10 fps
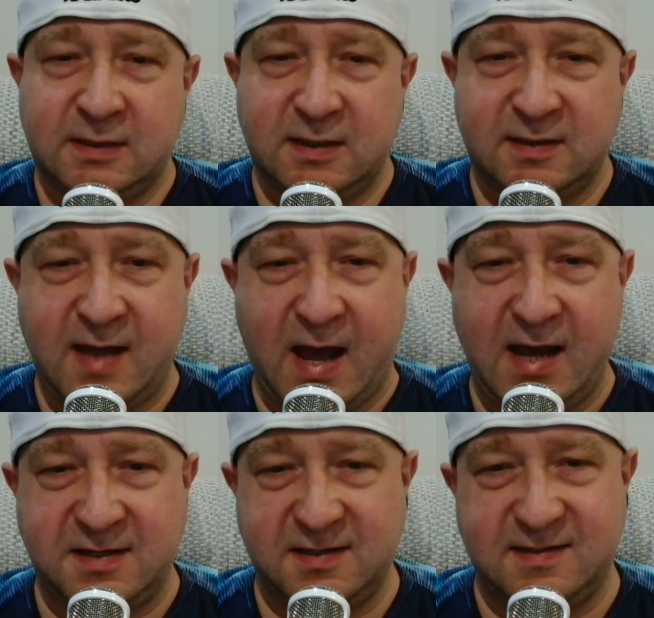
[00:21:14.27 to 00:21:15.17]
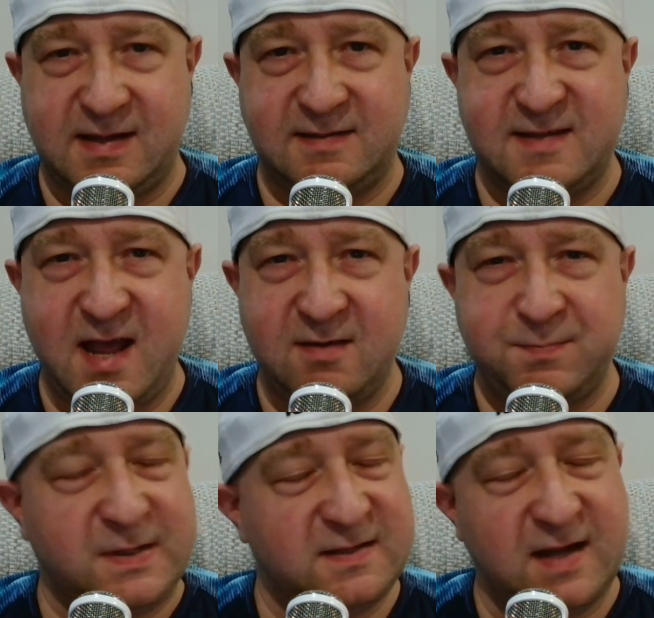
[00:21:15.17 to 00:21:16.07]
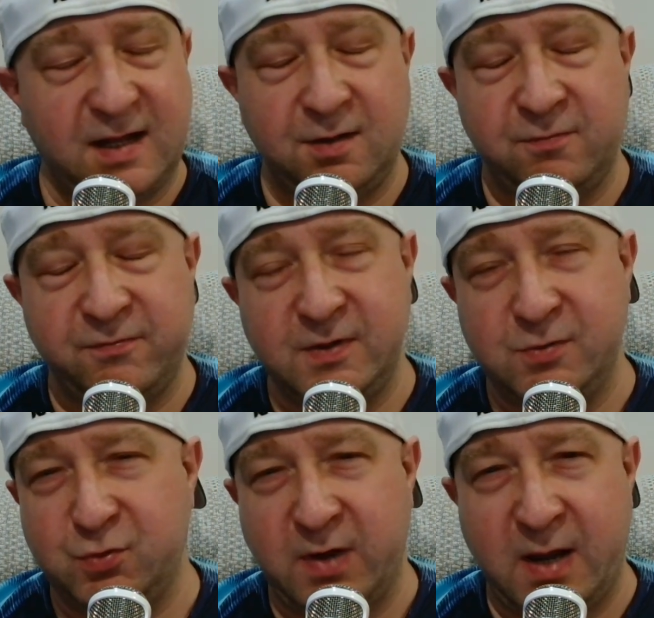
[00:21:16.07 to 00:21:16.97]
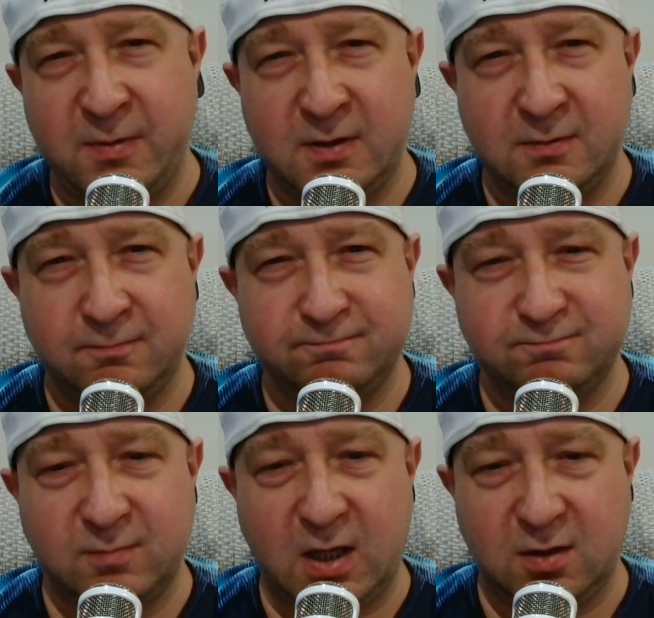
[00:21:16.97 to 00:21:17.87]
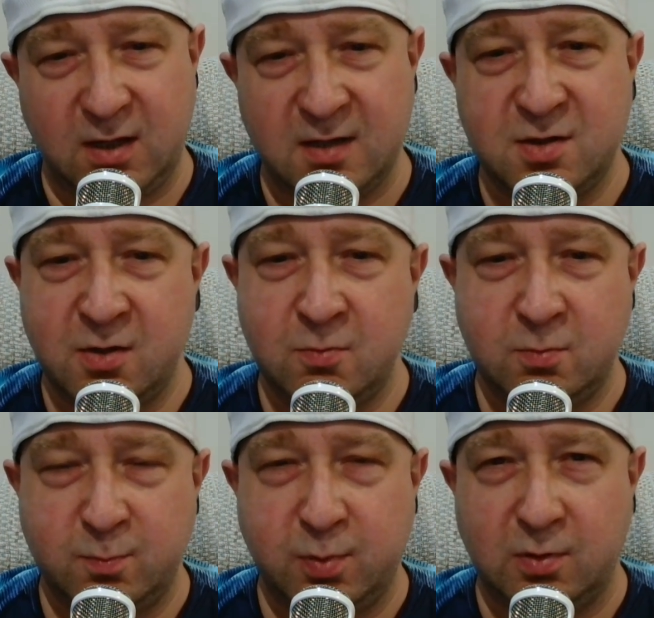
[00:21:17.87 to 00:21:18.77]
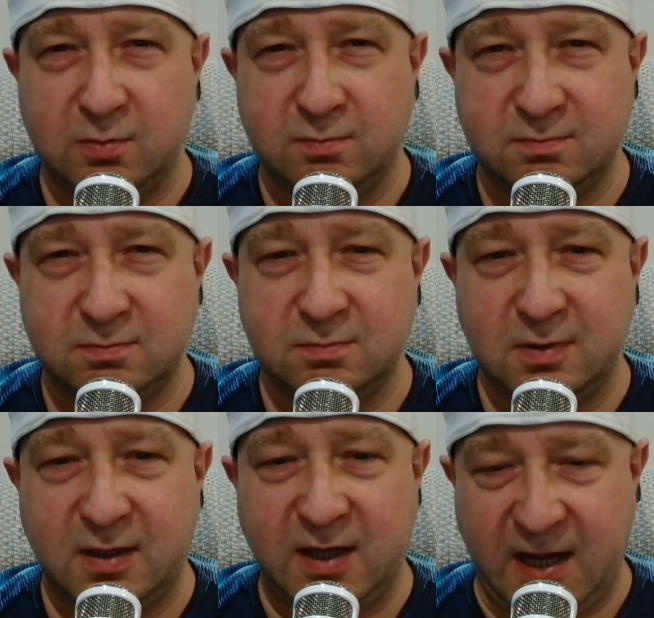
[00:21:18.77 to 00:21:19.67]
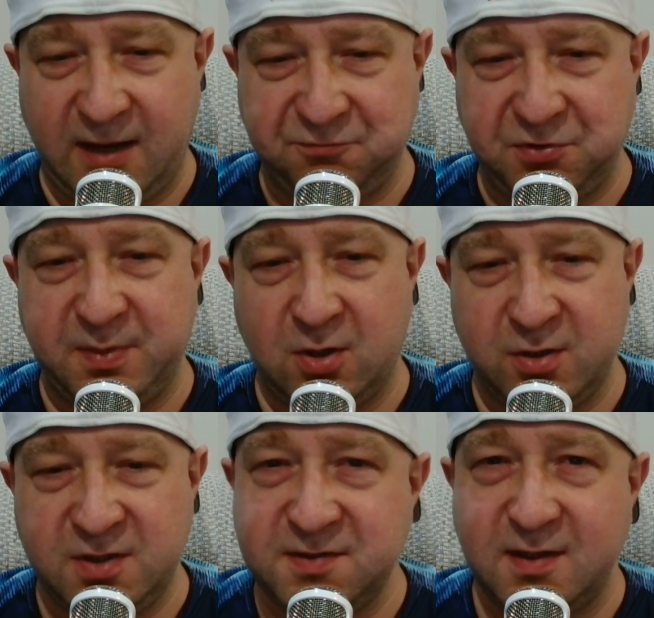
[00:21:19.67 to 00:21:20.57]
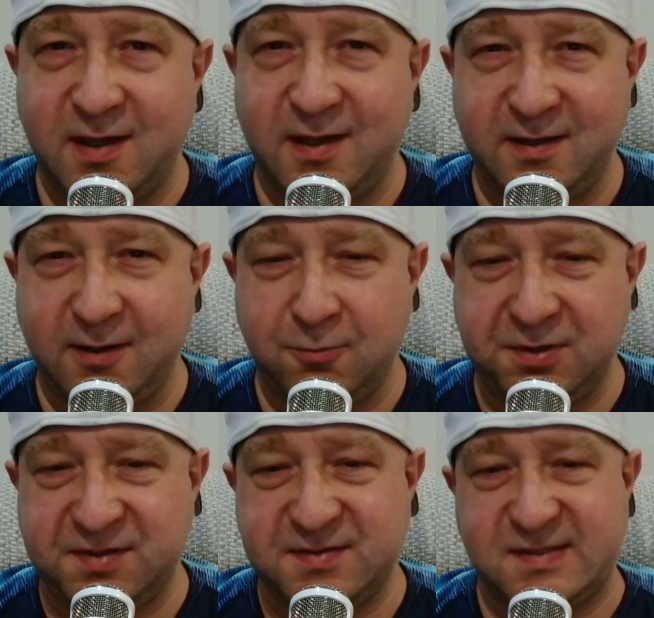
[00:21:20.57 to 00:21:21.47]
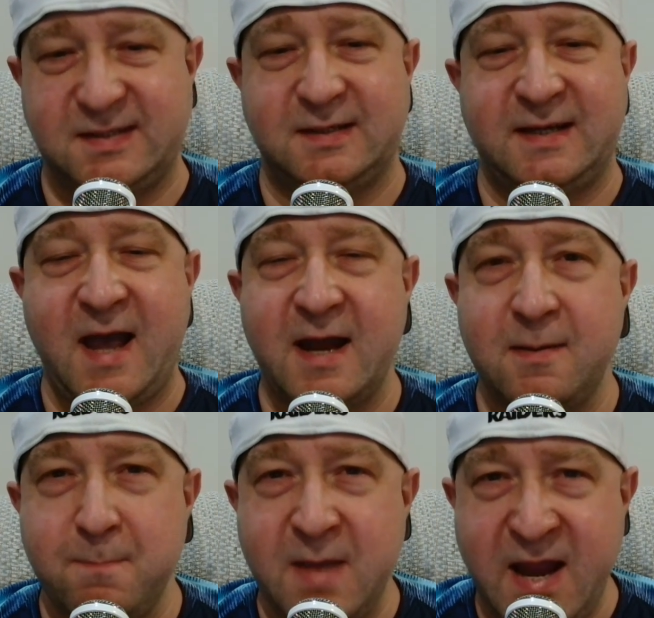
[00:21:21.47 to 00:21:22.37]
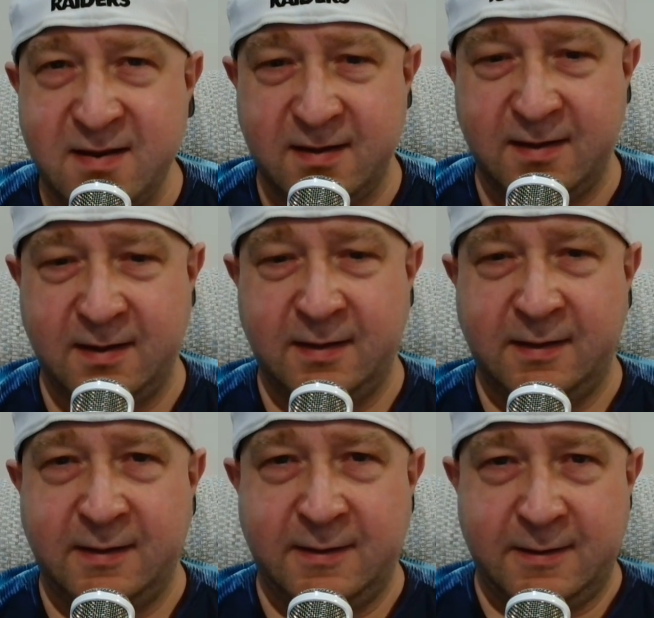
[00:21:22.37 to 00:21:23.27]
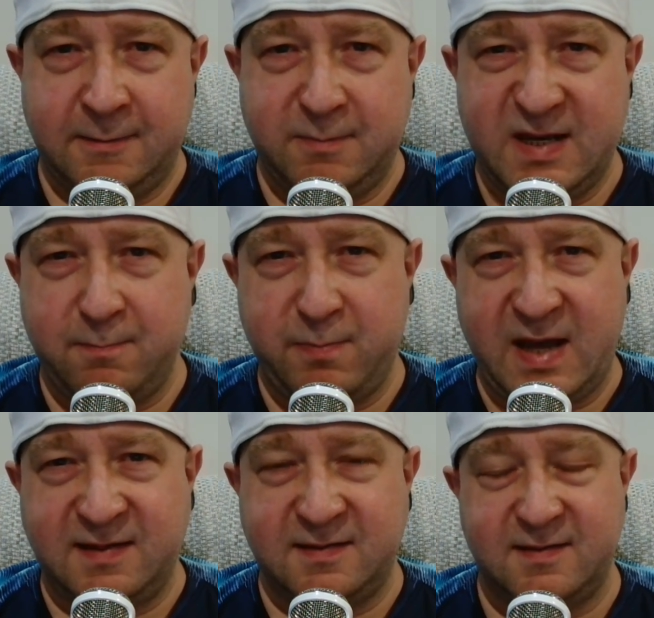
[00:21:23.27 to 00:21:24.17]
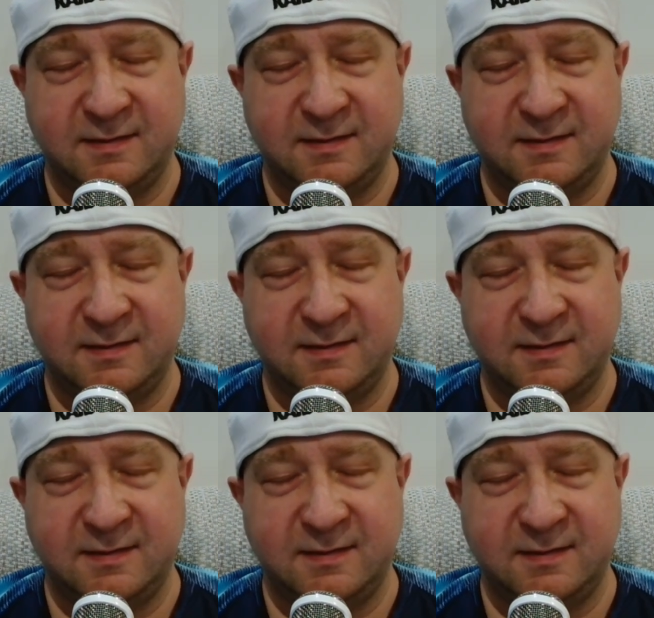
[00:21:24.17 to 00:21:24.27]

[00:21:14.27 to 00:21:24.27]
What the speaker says: As harsh as that sounds, because I love Futurama. I do, but I have to be honest, and they were kind of mid at best.